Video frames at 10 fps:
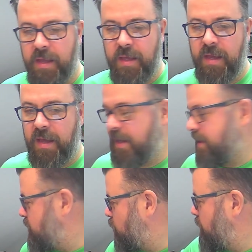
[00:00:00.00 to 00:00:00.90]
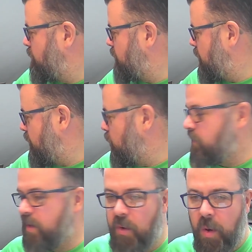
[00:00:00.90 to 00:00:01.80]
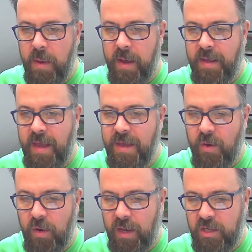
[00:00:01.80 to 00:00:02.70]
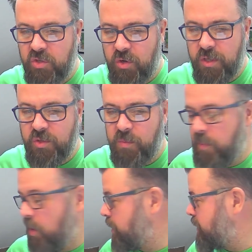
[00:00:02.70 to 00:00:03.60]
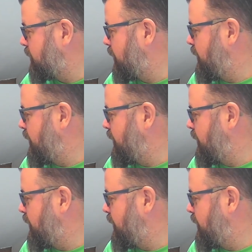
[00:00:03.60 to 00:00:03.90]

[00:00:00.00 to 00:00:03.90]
I'd like to do another video on my Acorn Electron at some point,